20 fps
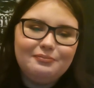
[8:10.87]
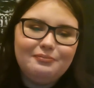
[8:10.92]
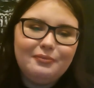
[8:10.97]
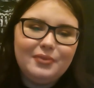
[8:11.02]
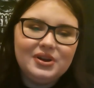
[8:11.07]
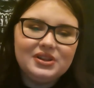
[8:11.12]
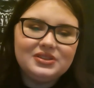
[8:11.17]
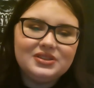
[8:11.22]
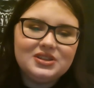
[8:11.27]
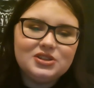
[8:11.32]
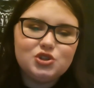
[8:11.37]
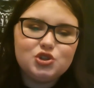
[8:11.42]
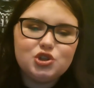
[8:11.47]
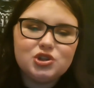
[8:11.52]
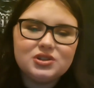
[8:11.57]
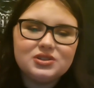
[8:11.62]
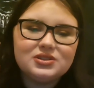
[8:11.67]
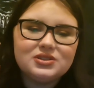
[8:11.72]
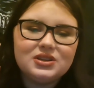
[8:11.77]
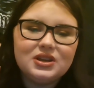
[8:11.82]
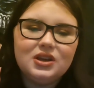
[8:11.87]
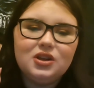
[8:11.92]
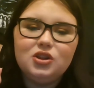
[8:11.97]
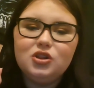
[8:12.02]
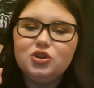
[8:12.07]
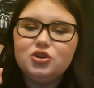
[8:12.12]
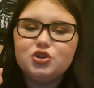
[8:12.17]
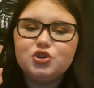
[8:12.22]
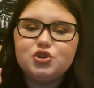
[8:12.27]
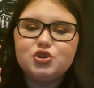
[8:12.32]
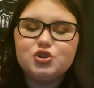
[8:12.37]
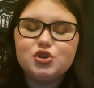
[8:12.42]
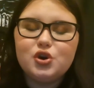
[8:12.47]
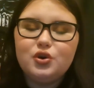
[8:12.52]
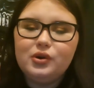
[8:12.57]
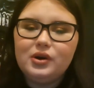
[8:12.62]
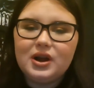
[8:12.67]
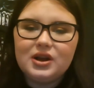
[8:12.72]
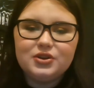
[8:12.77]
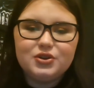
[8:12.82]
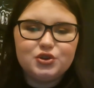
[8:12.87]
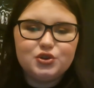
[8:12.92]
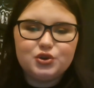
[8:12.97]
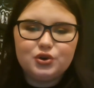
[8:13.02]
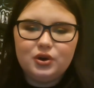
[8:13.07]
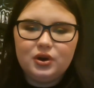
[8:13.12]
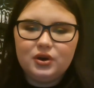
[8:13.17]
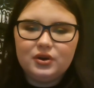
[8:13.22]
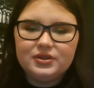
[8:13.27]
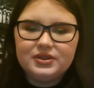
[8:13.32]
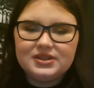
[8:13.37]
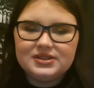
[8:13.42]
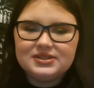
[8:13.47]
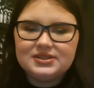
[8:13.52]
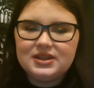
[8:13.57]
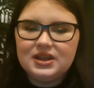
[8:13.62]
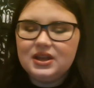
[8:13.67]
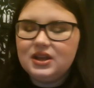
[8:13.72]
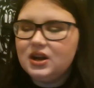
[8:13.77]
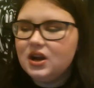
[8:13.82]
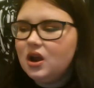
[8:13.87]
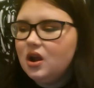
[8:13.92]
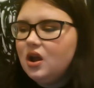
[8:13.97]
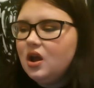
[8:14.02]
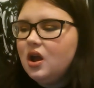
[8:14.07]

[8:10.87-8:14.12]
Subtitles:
But this just, it looks so natural on the skin.